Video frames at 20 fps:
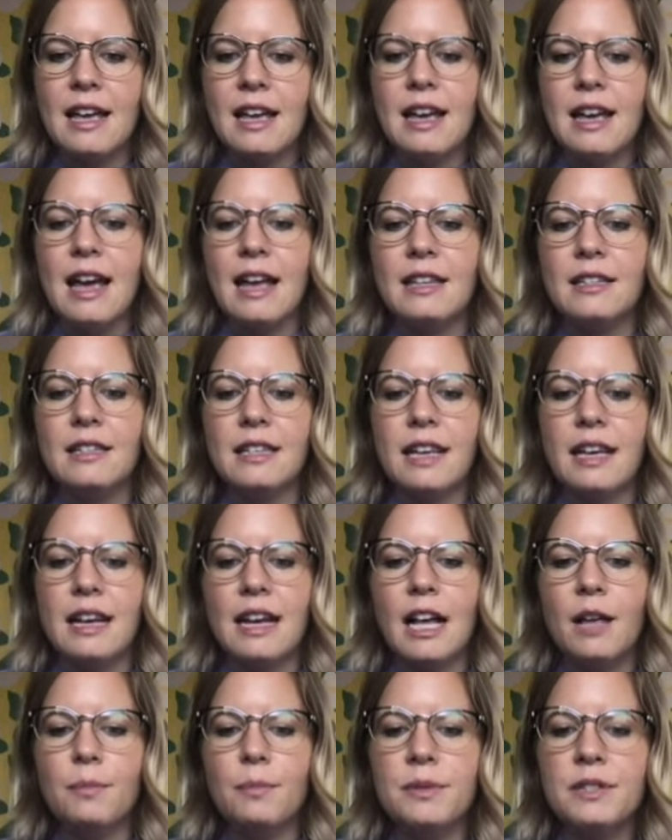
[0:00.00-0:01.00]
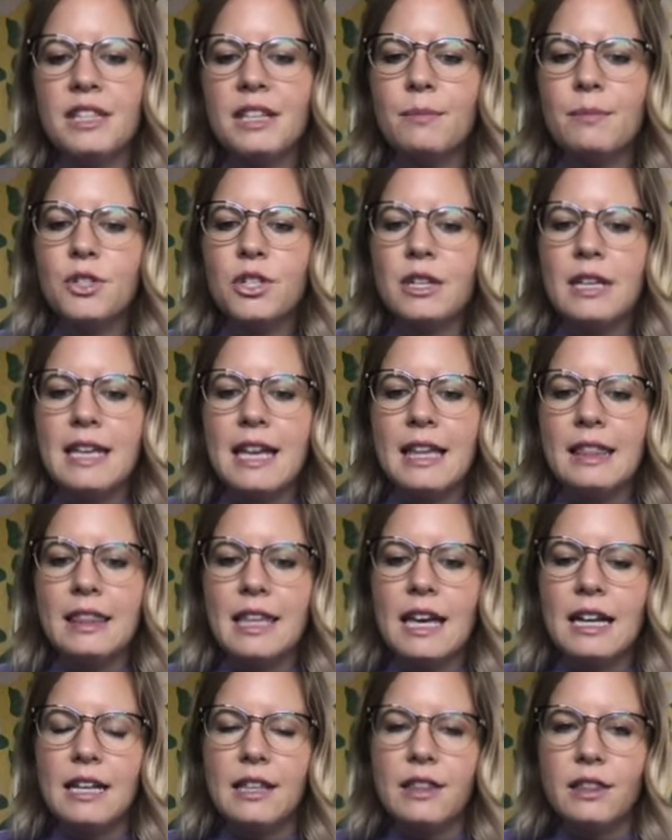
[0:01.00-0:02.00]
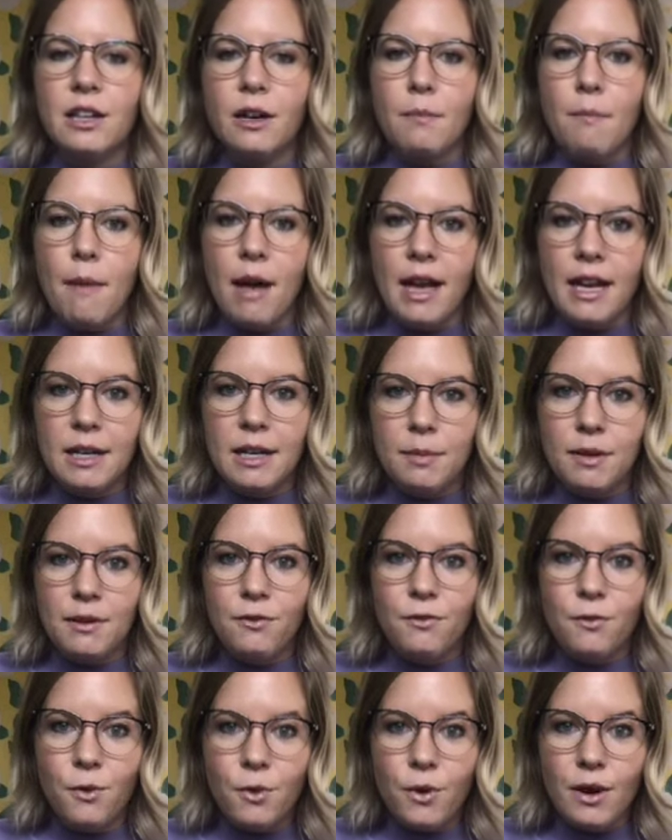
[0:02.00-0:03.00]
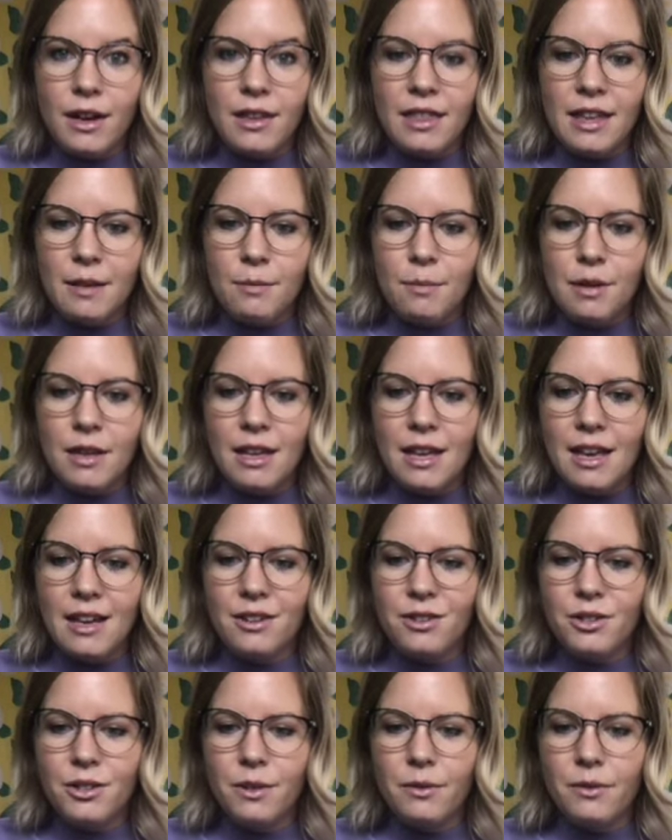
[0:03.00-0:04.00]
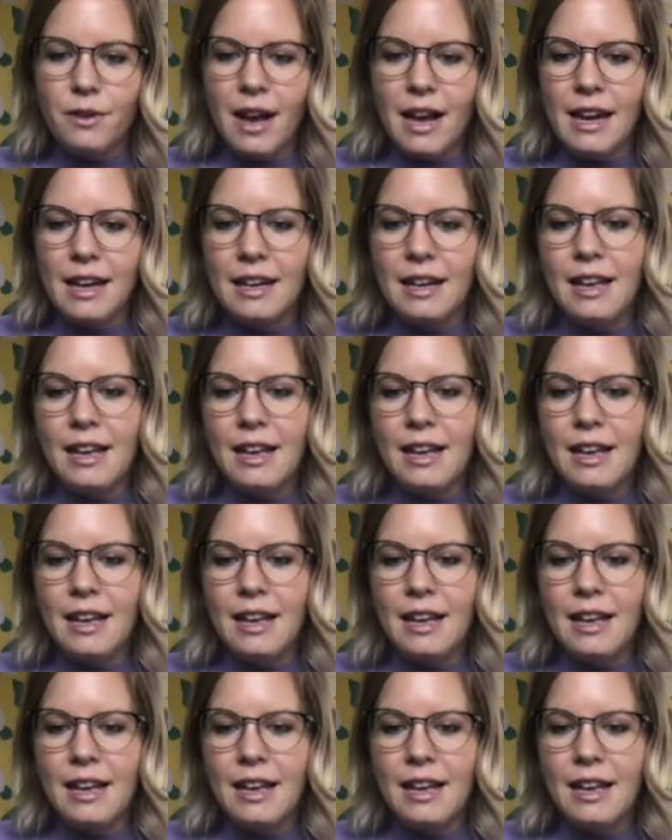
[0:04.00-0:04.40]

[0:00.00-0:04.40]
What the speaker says: it helps them to get that in their mind before they begin to write.